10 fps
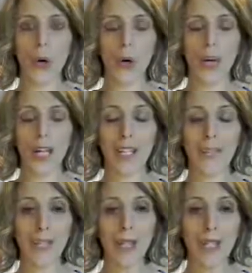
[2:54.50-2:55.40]
And if
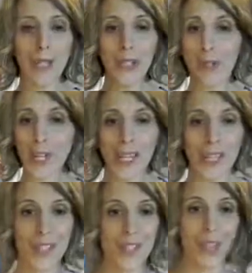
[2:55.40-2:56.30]
you can do
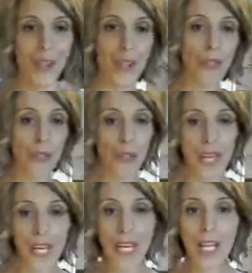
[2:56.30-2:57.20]
this
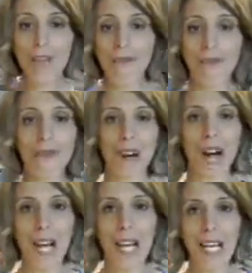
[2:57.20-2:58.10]
3,
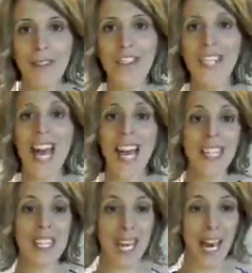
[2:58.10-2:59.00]
5,
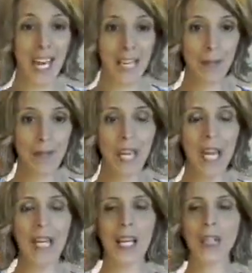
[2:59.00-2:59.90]
10 times,
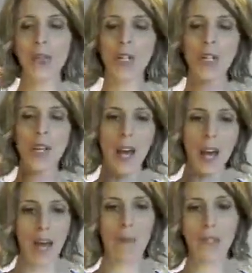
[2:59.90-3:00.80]
it's going to
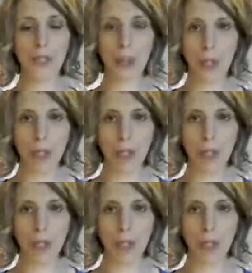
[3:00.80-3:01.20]
absolutely